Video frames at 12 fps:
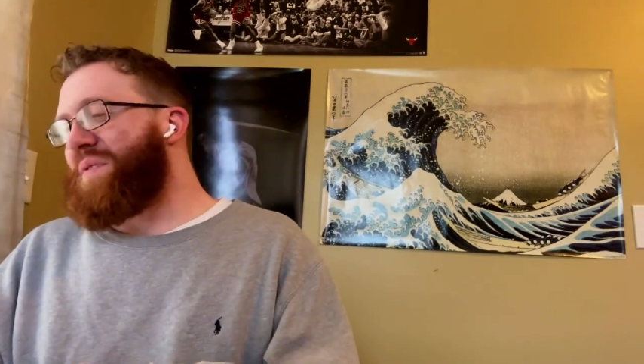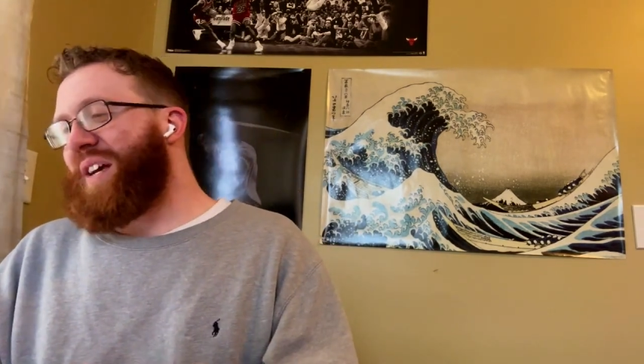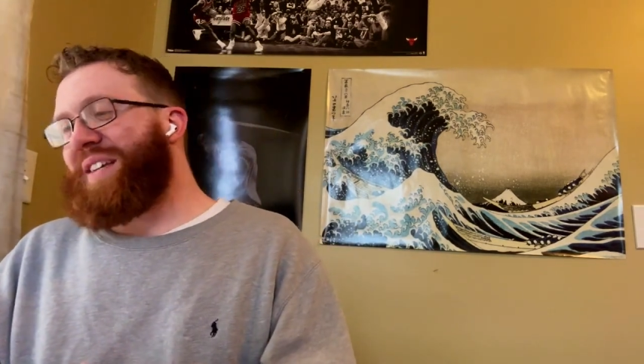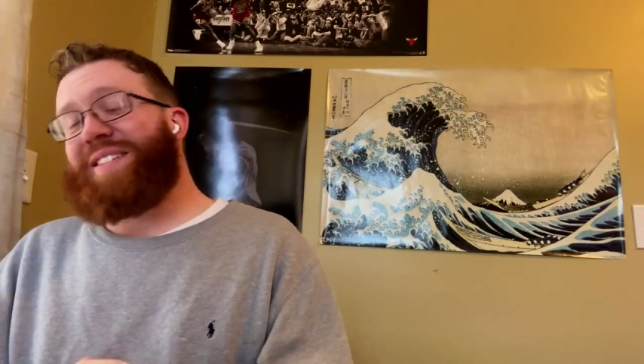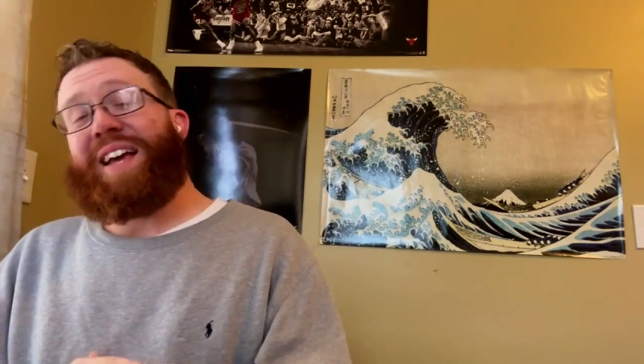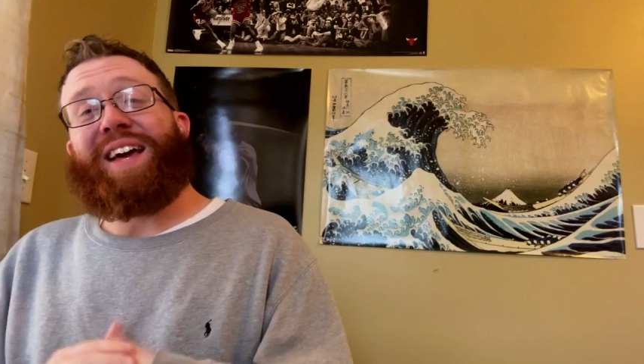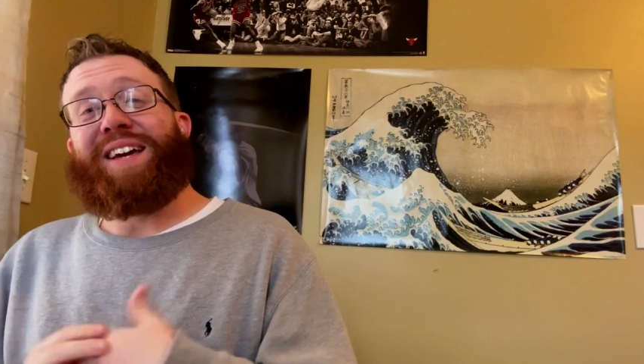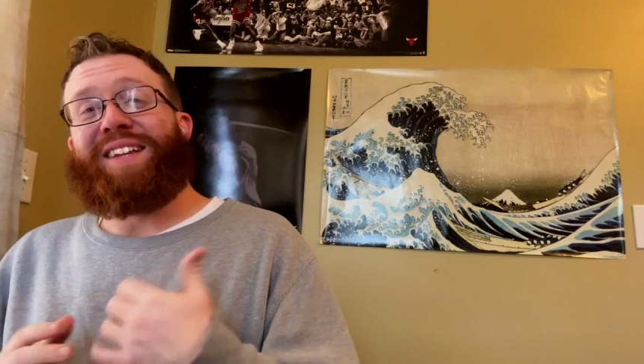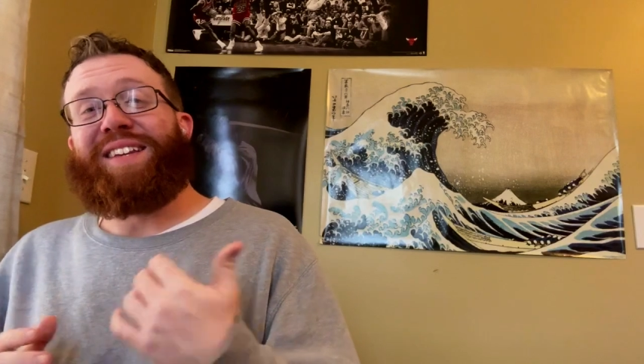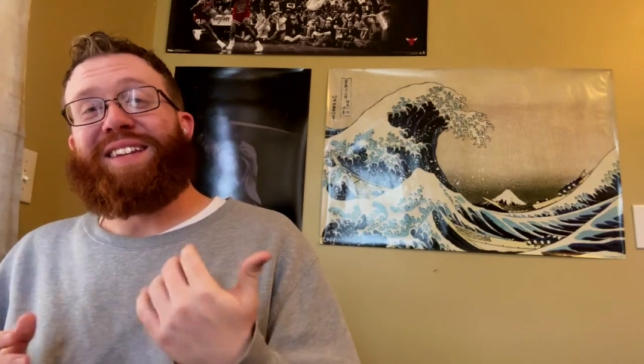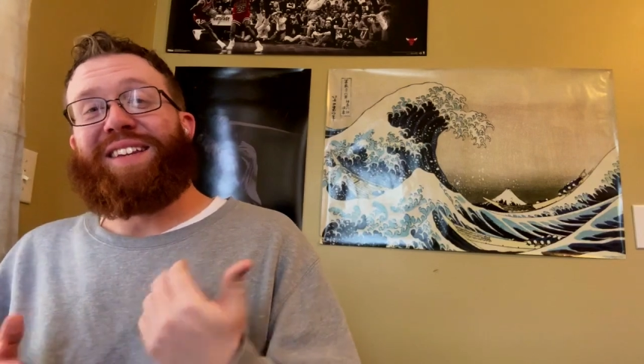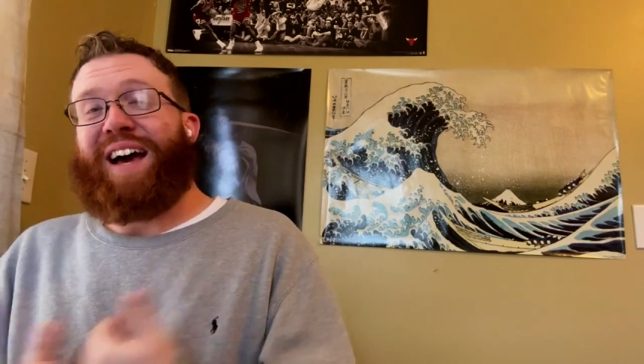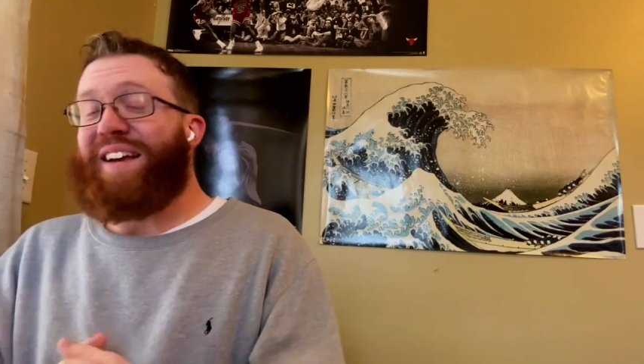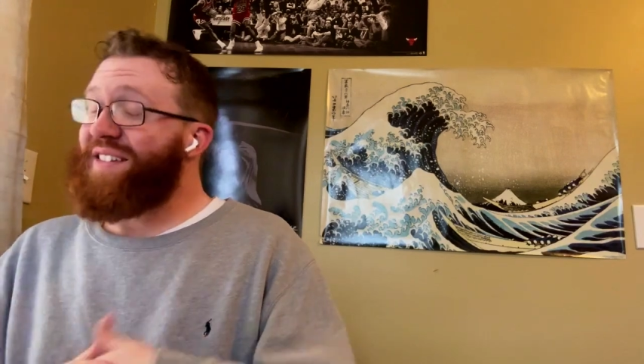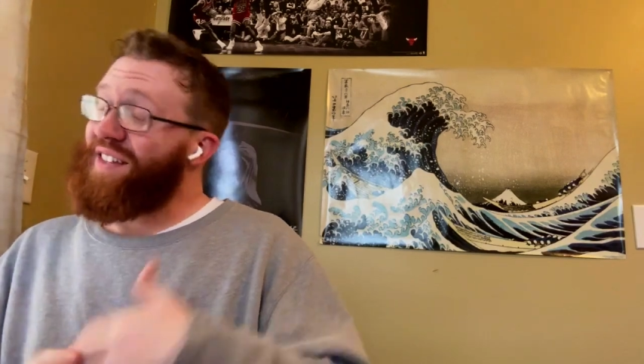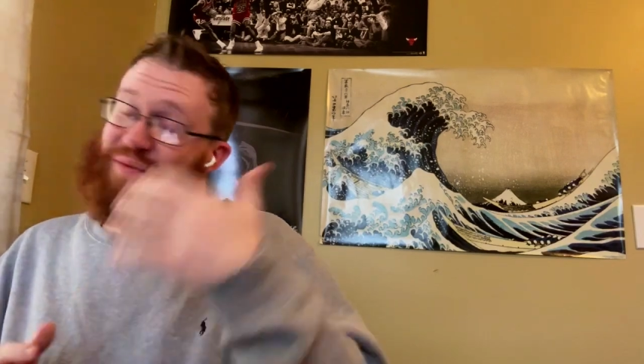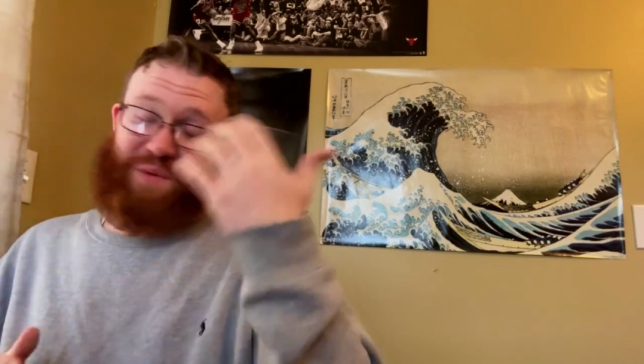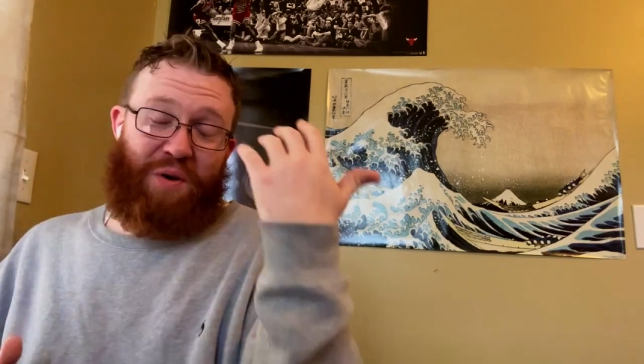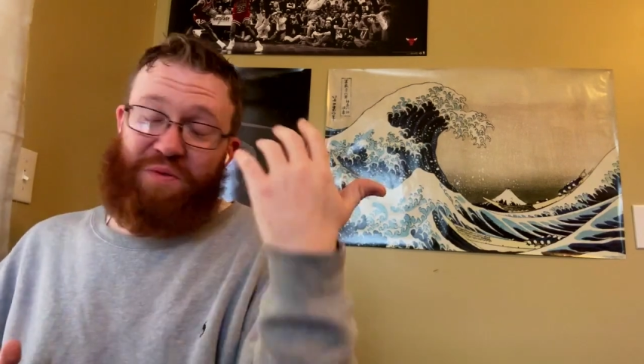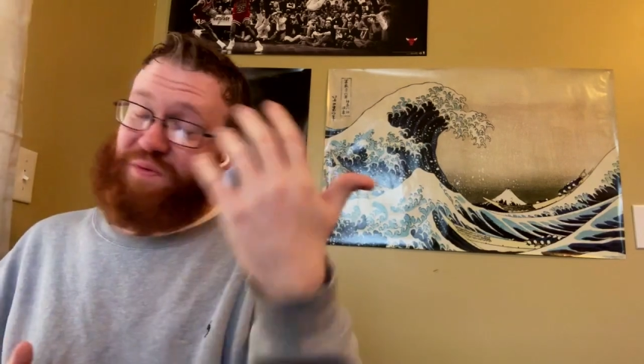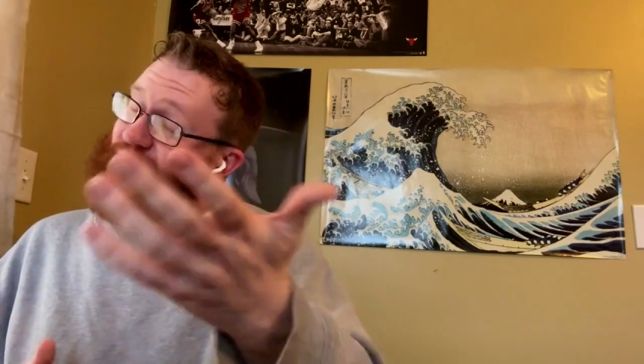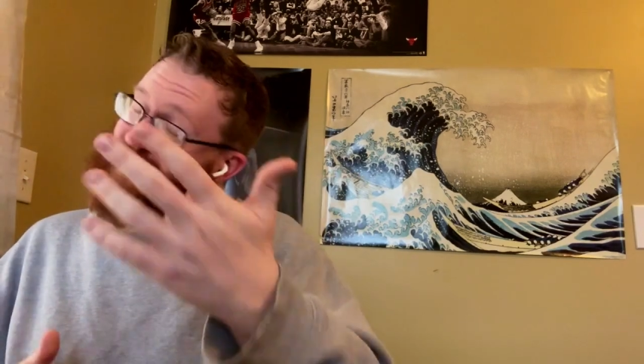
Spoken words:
was I saying? I said, well,